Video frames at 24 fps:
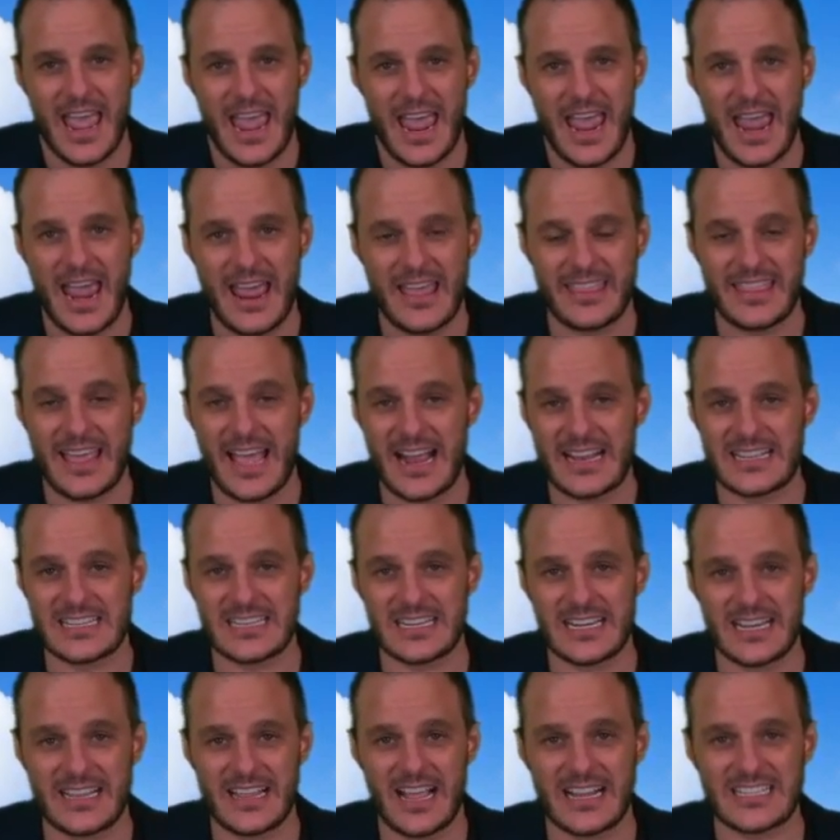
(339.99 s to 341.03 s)
And
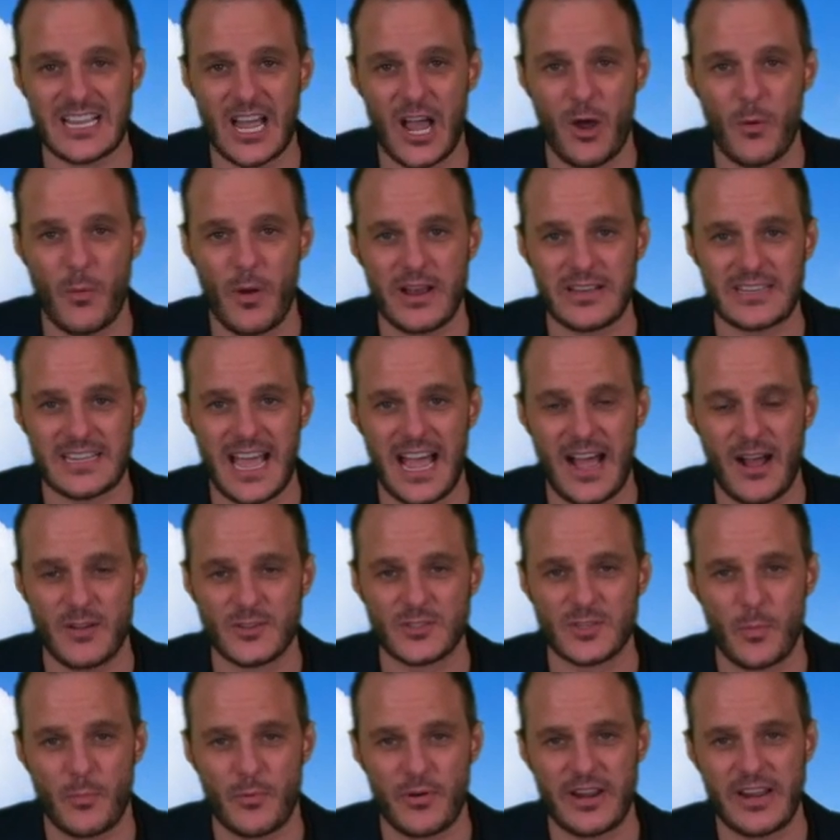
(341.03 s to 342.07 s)
that's how it went down.
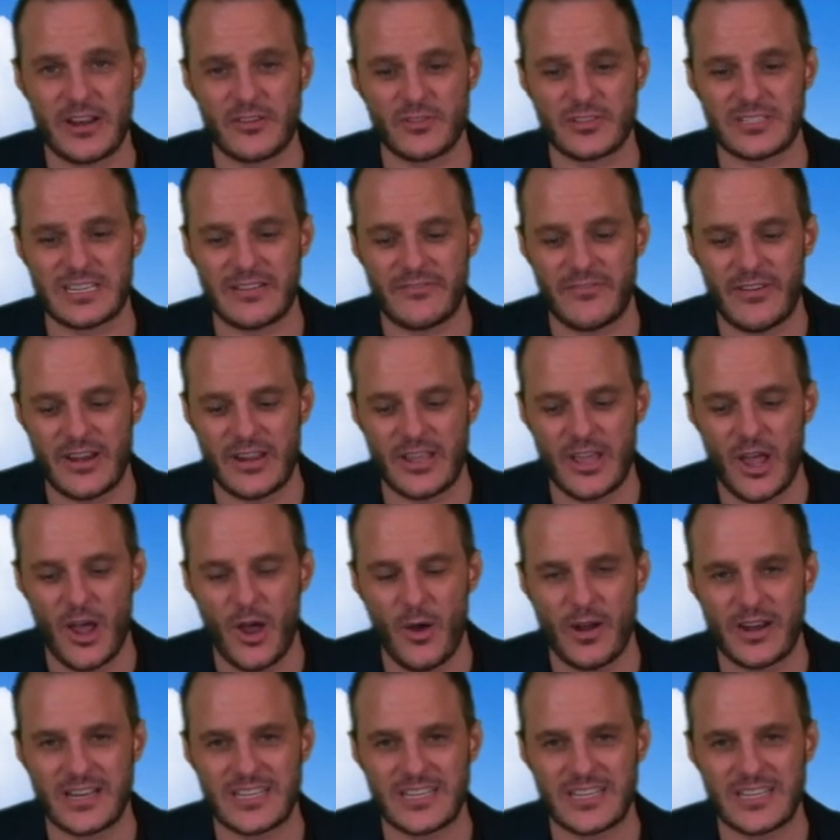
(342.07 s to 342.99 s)
So pretty interesting video.